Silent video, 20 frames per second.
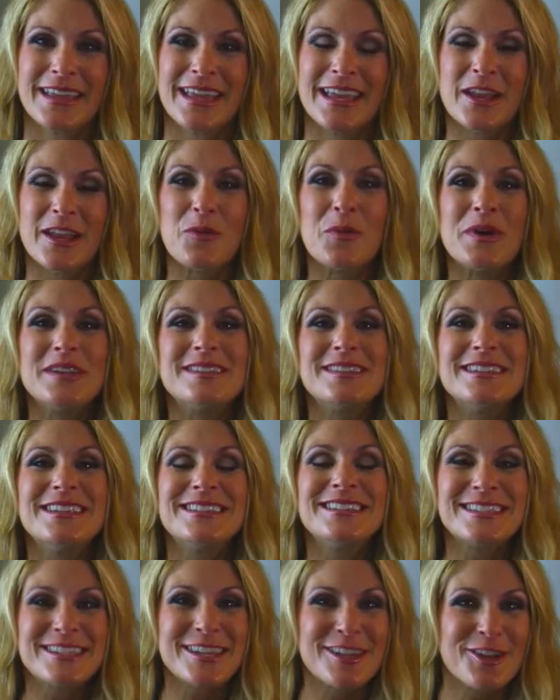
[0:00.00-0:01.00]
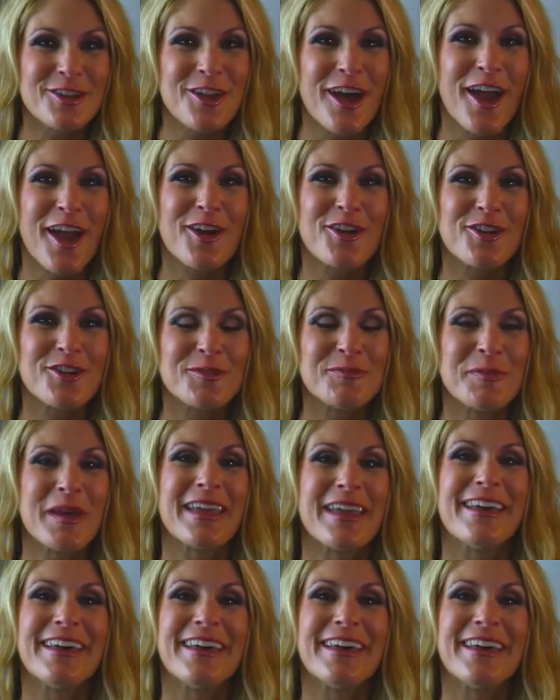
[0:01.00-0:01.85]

And it wasn't until I heard my